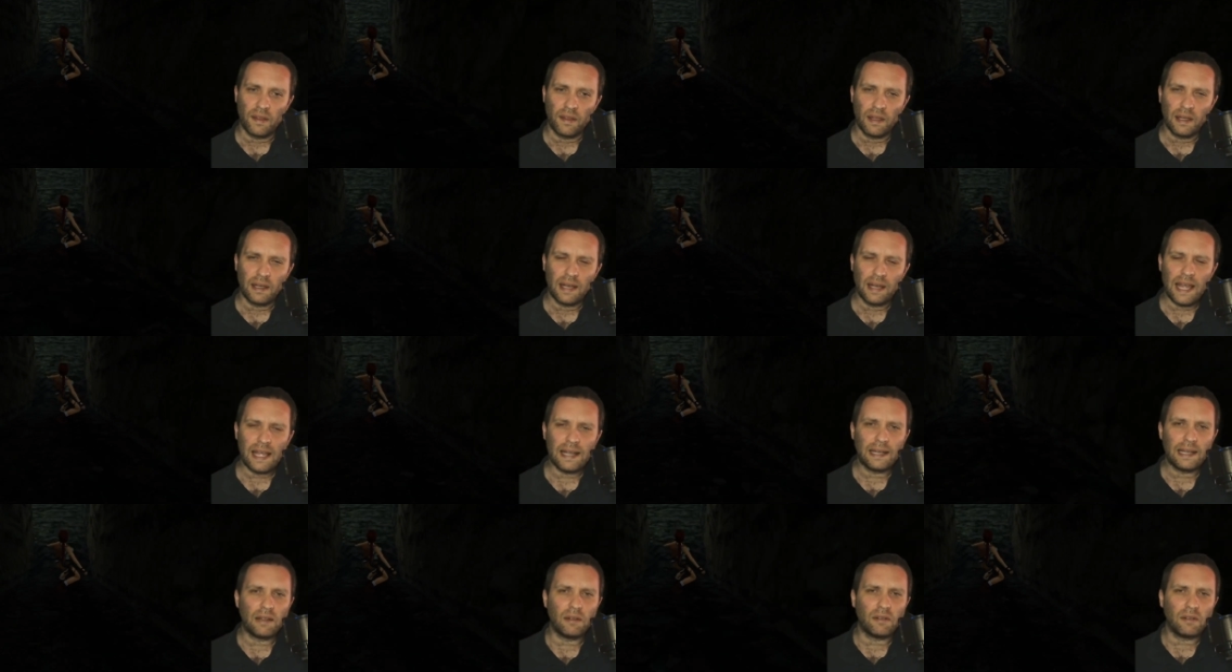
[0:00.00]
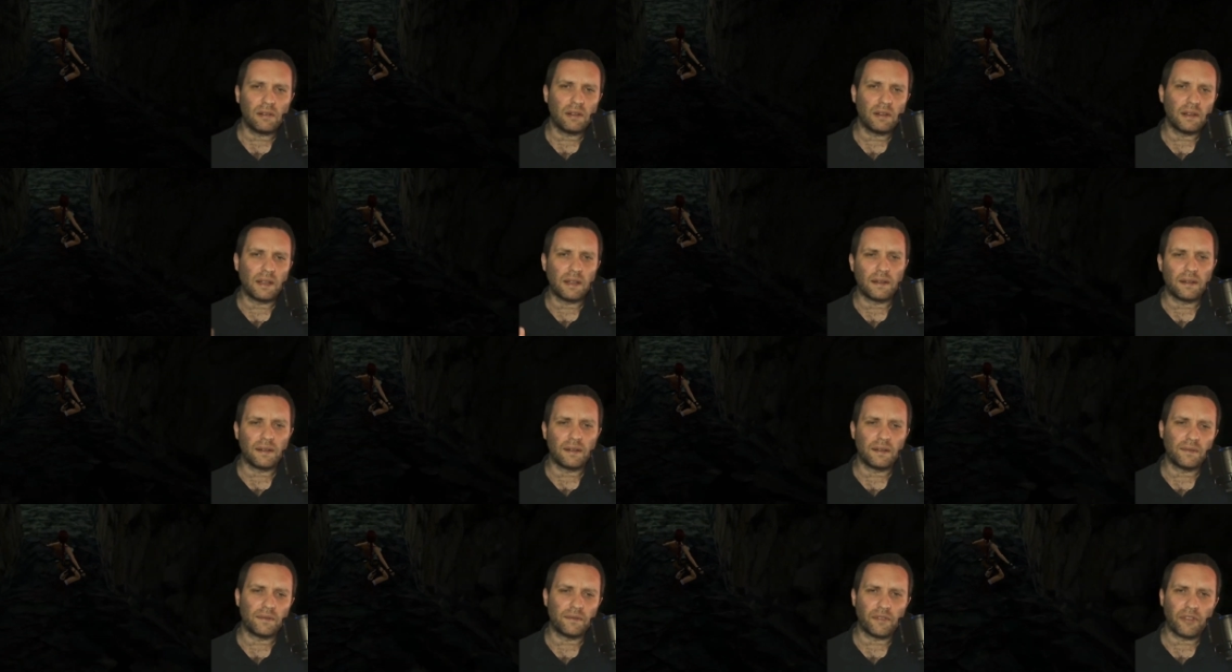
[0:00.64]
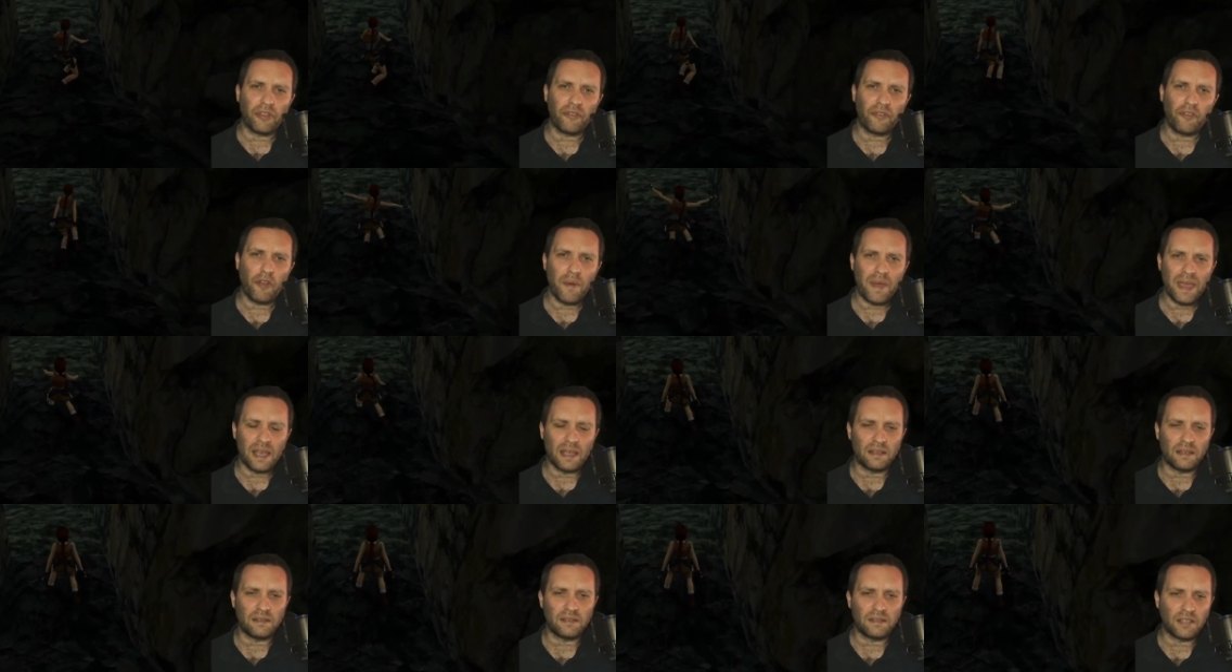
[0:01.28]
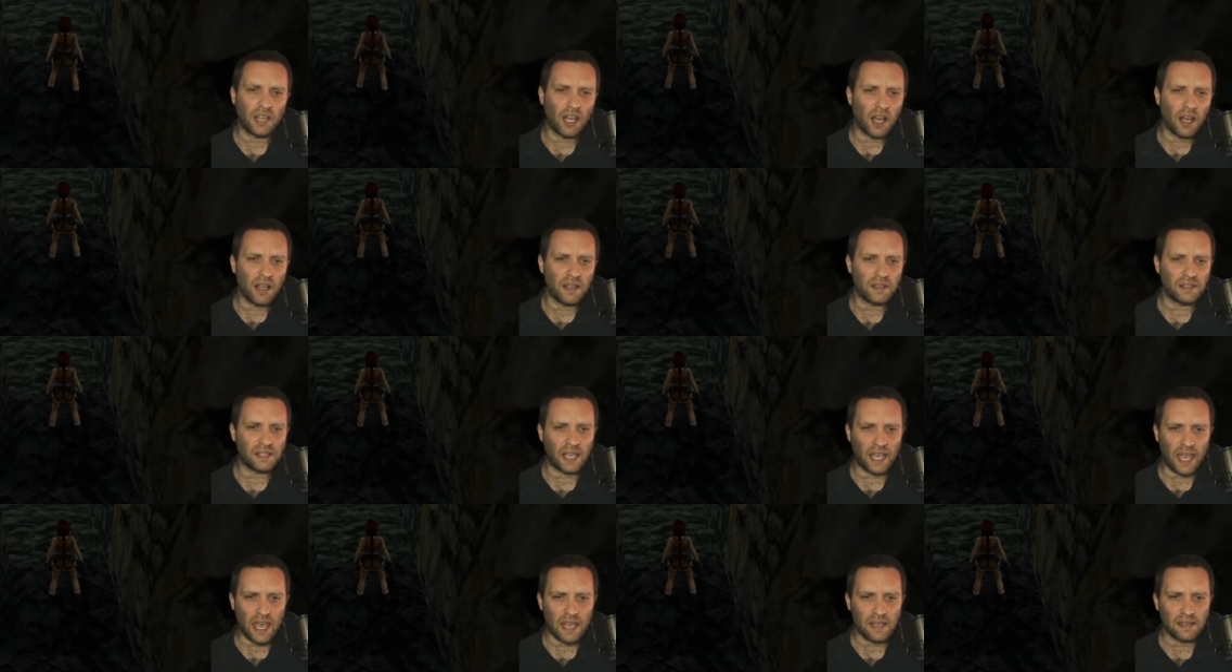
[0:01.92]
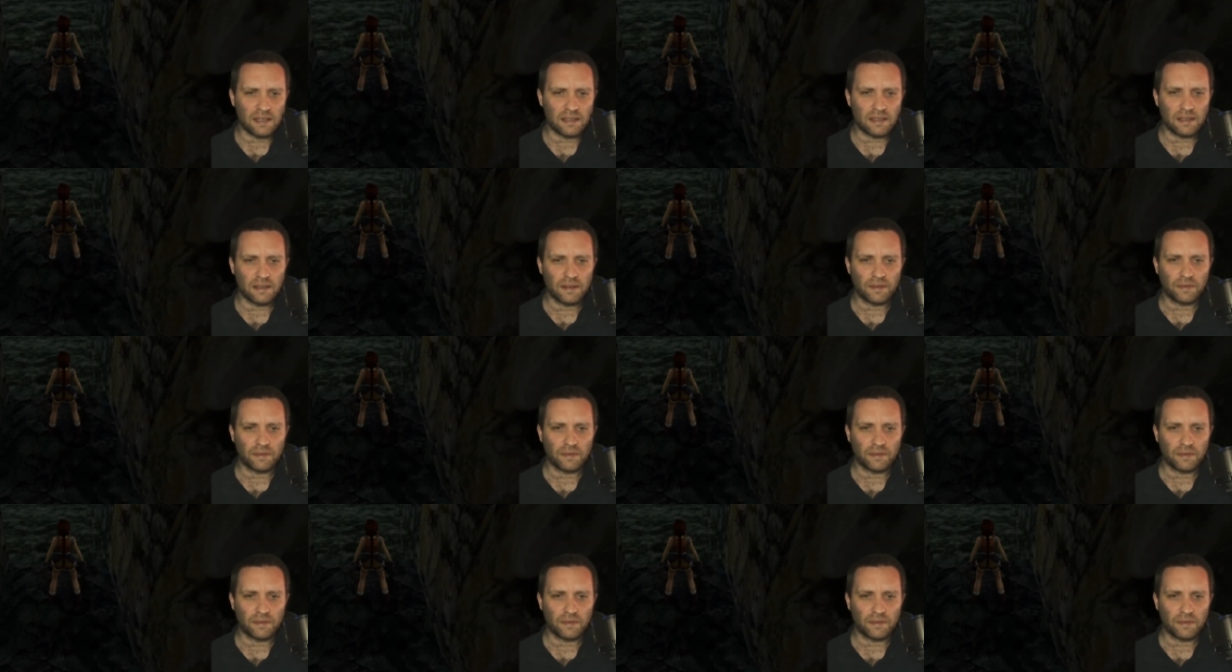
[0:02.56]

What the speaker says: like little throwing stars, I guess,